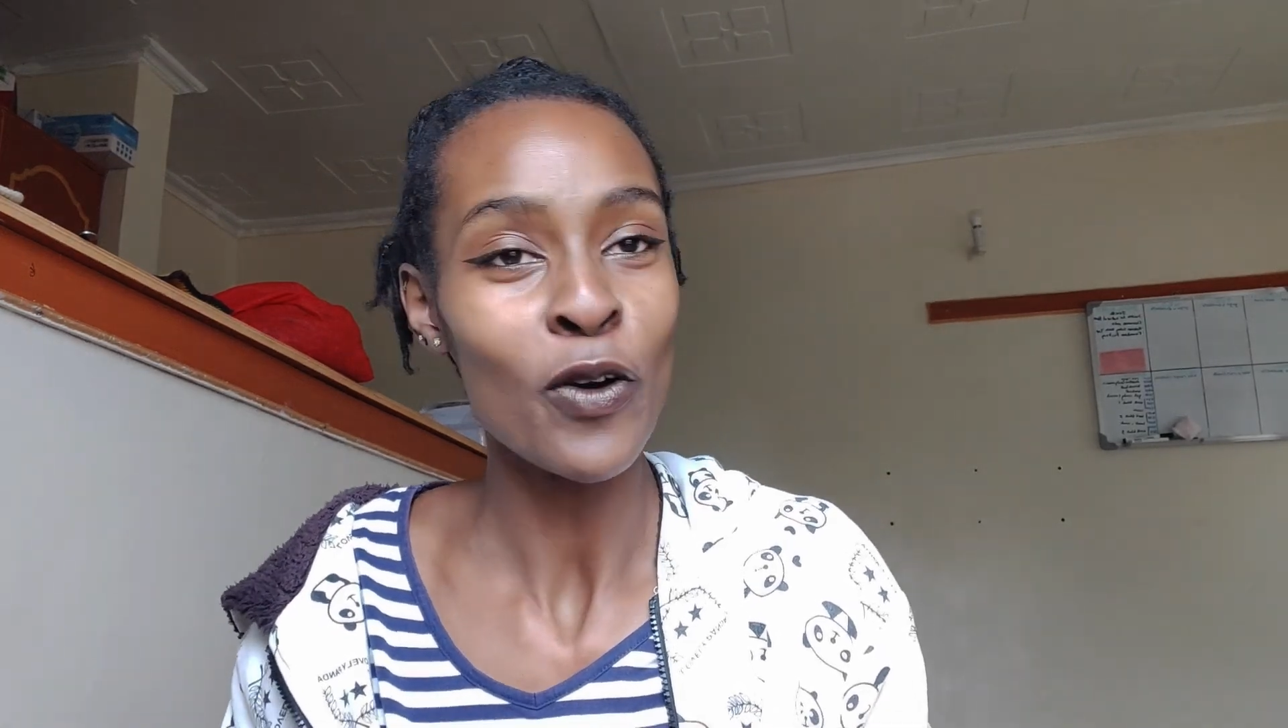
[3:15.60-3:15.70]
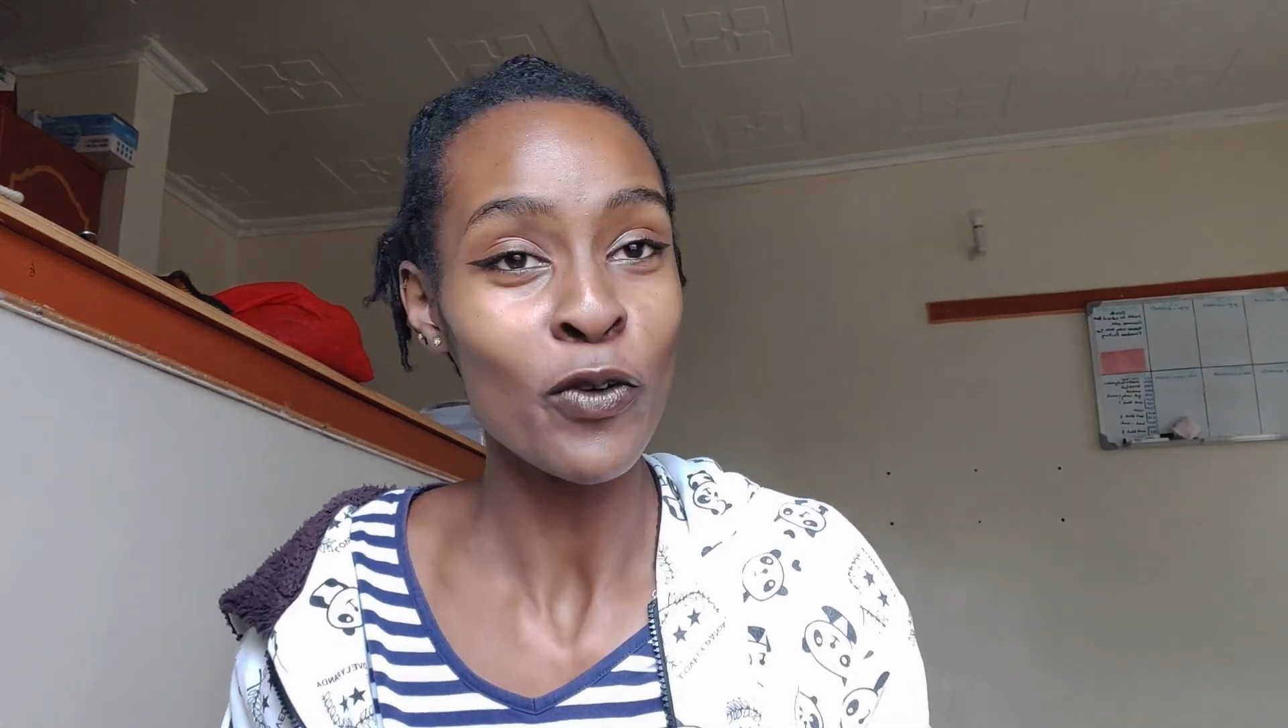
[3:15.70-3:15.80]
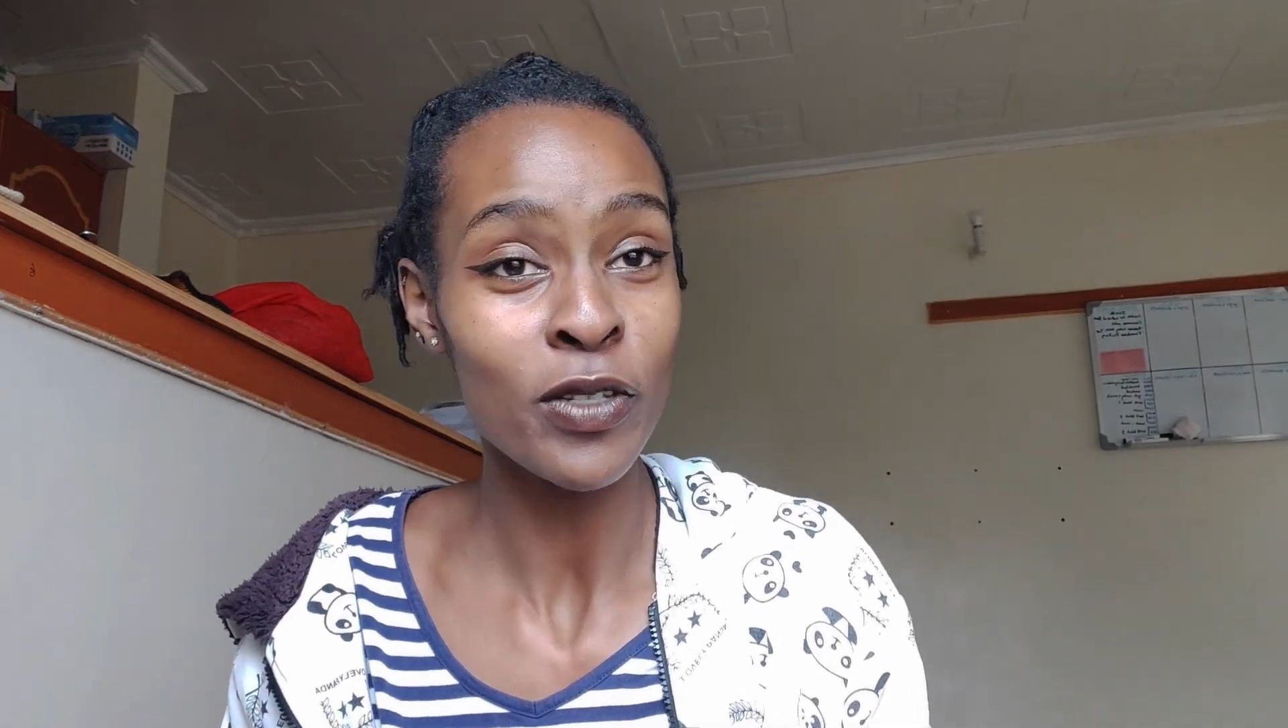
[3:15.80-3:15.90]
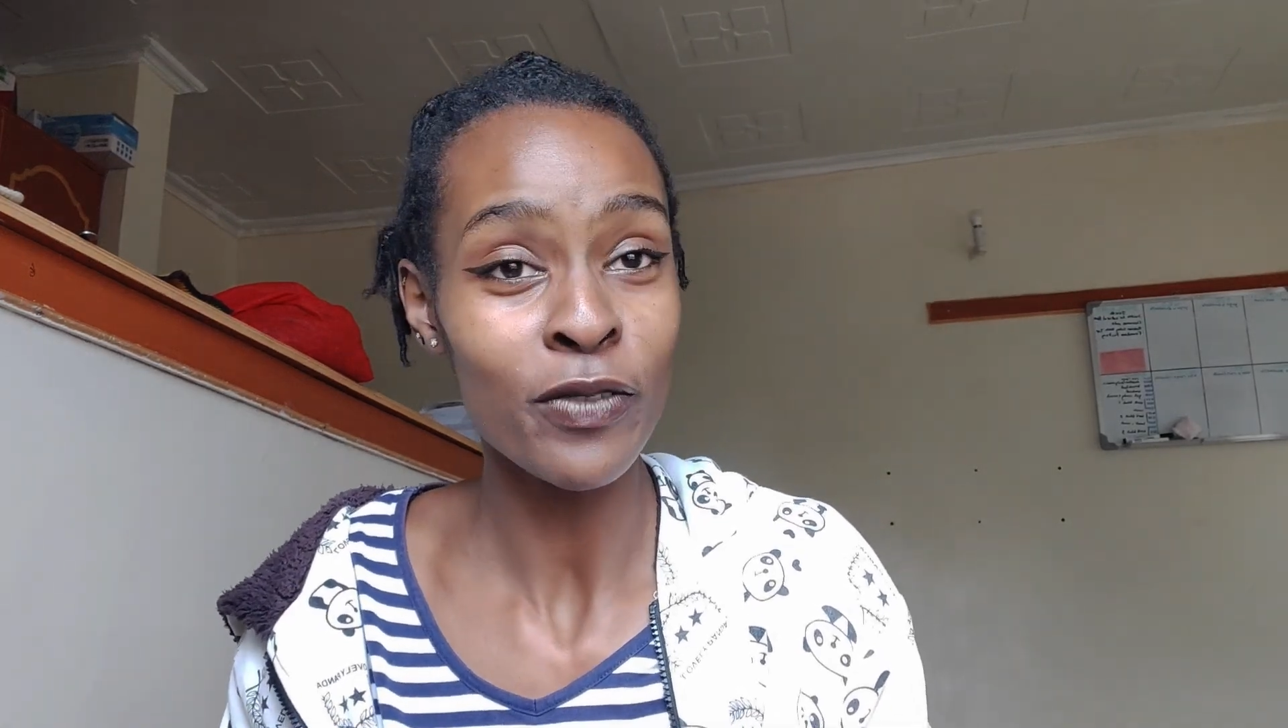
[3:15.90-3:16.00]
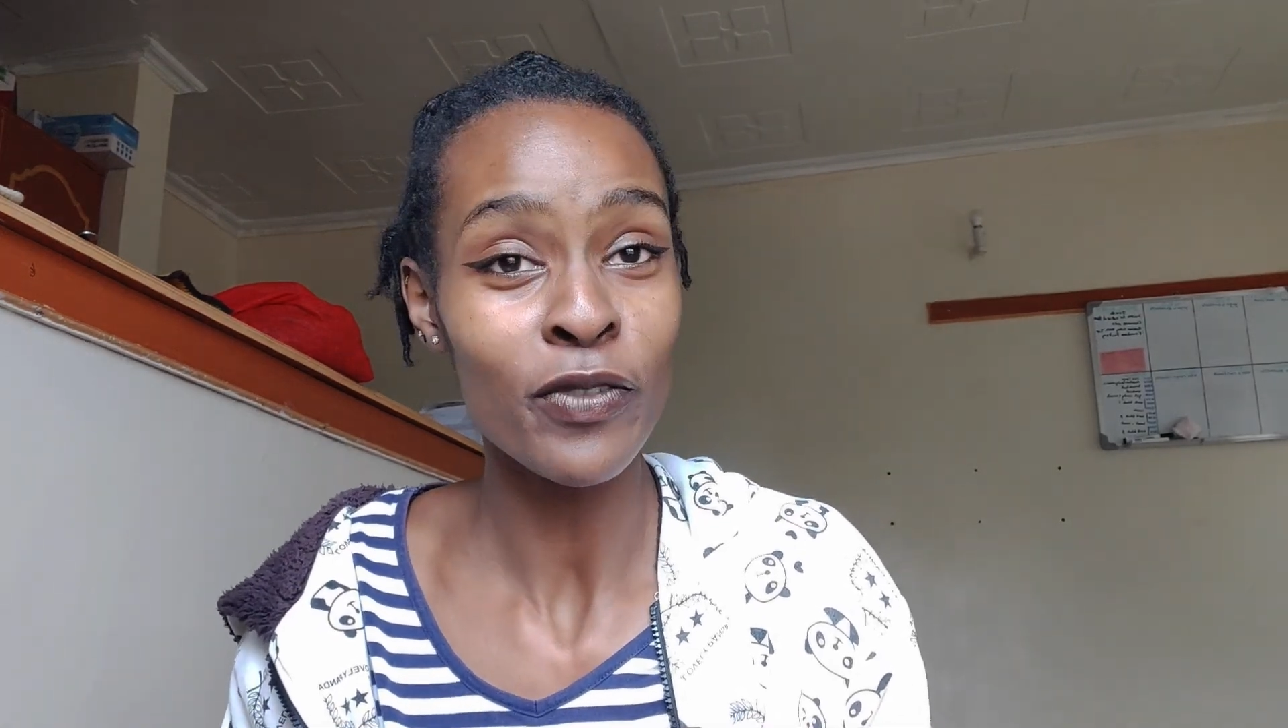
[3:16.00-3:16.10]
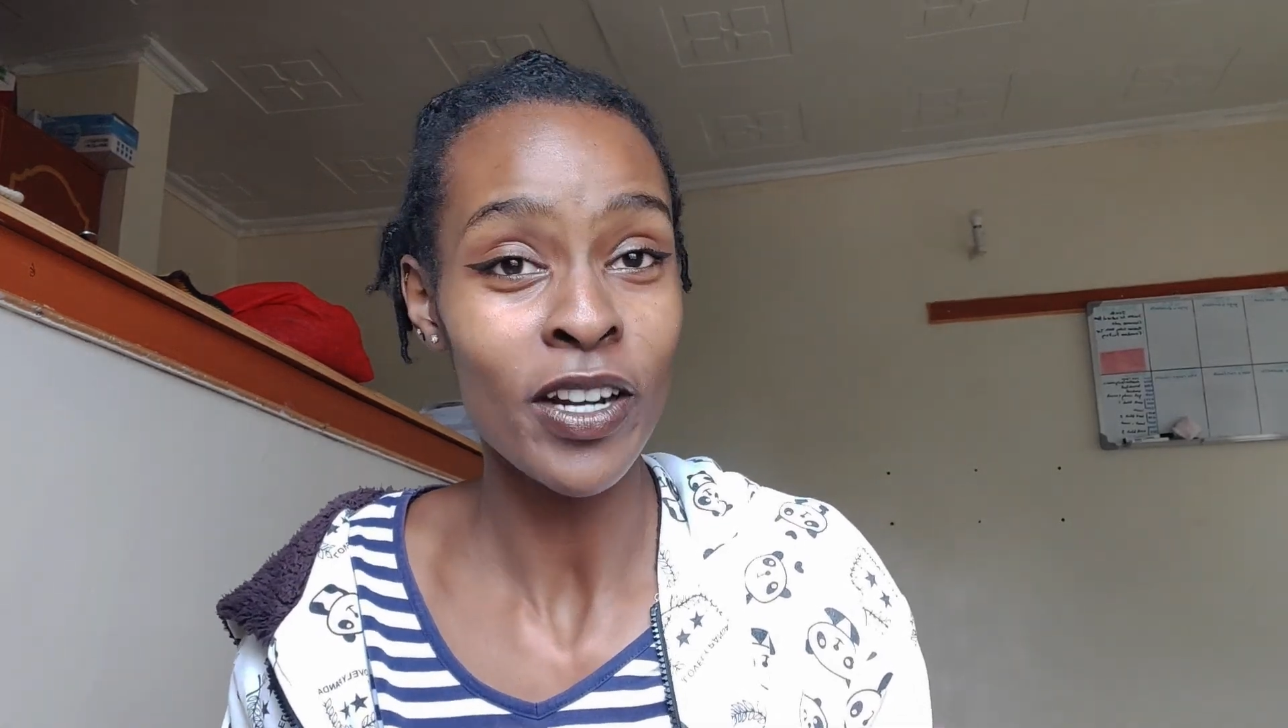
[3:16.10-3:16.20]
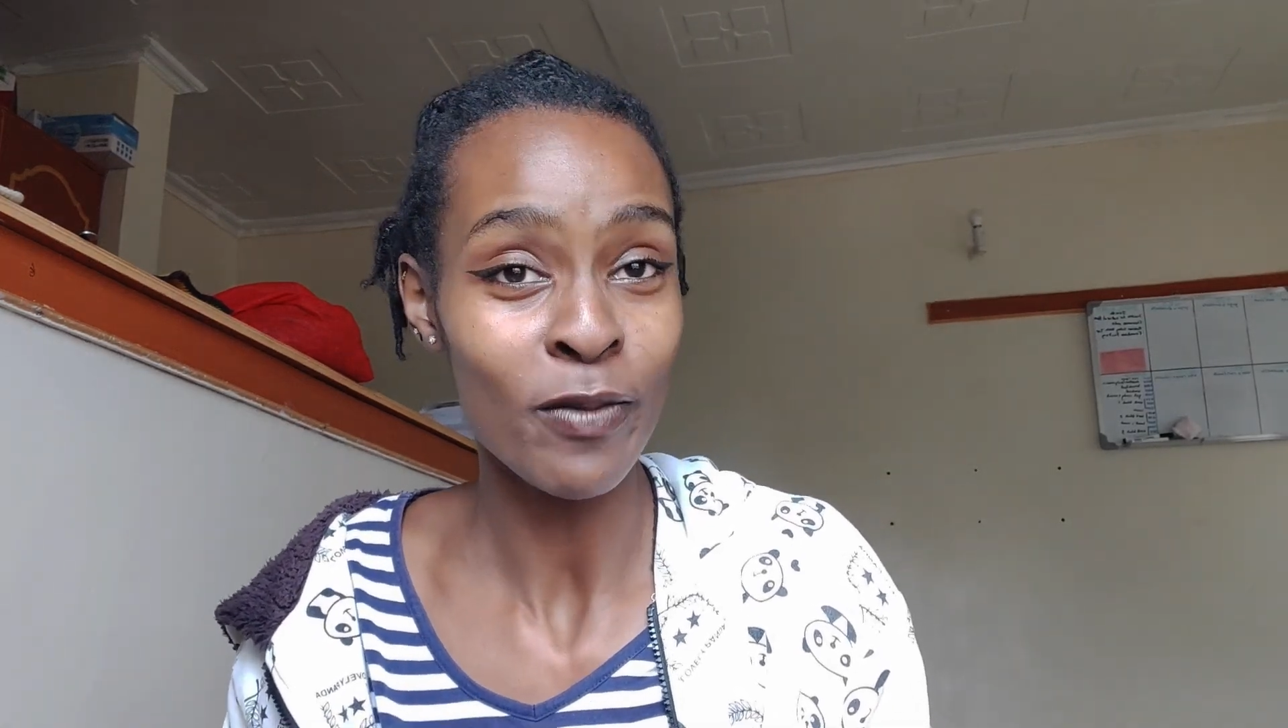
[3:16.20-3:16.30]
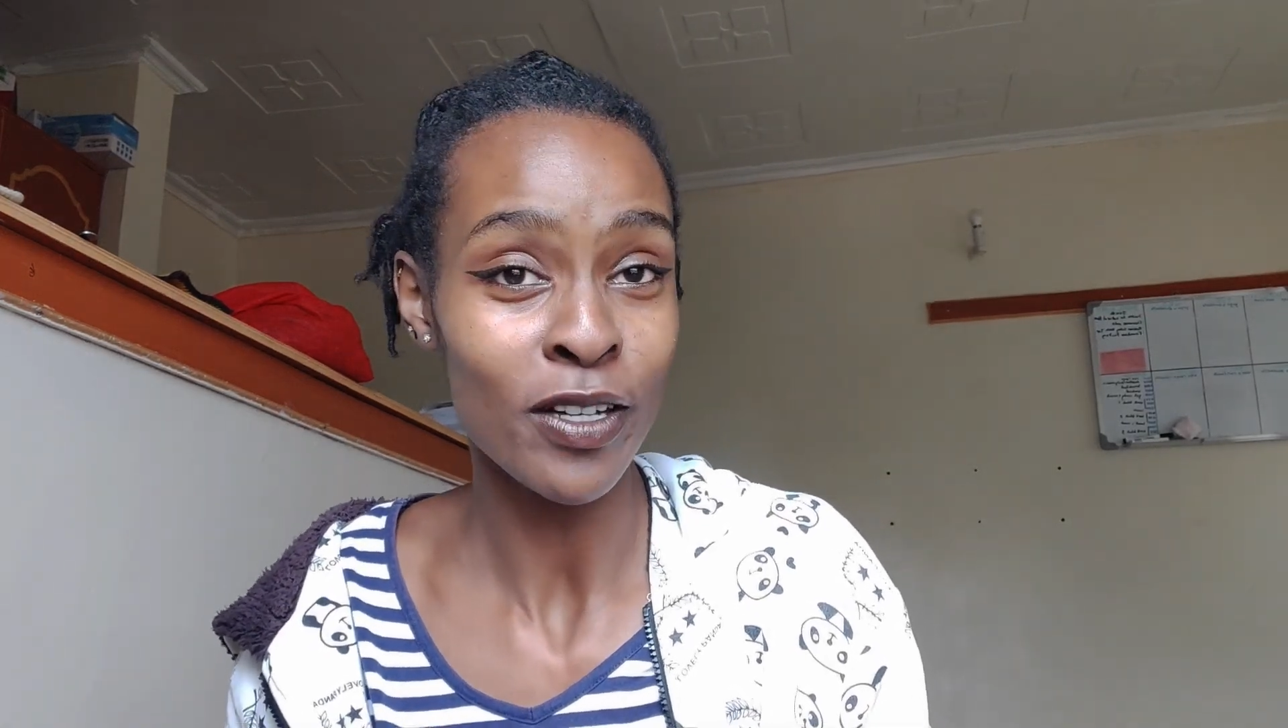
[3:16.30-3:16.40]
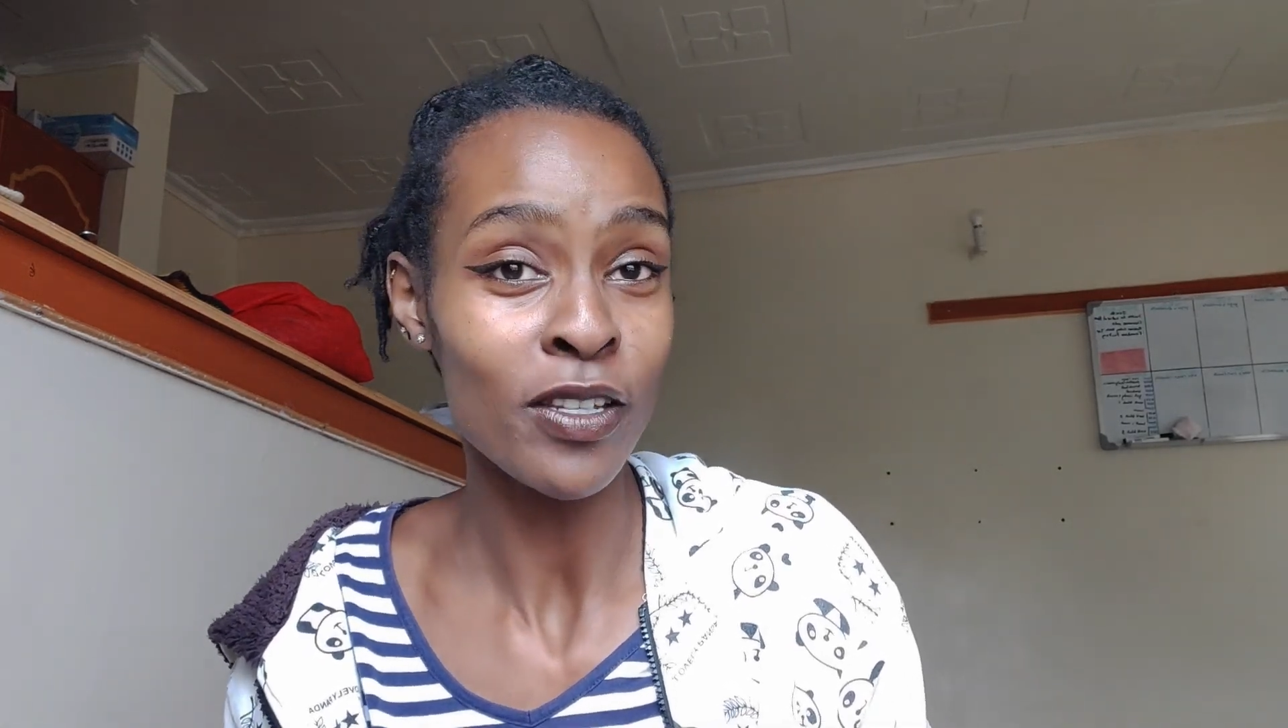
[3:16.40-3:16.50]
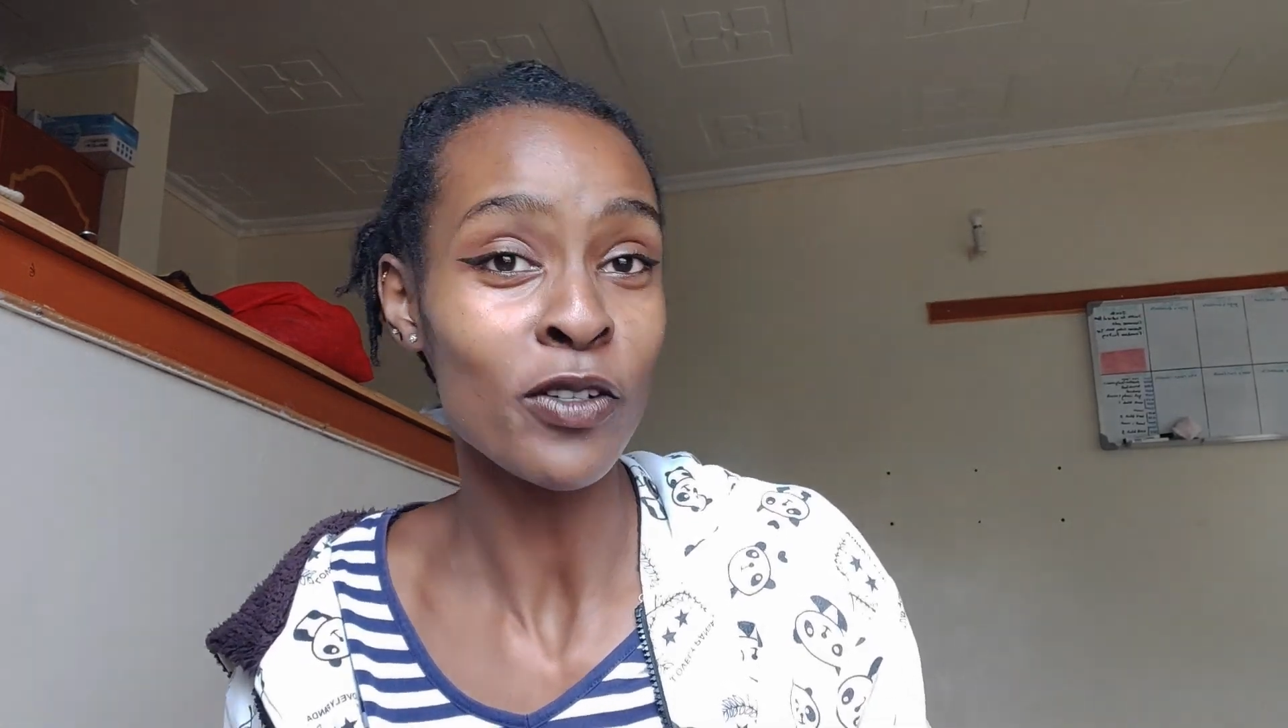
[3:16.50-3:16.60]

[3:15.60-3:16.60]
was very much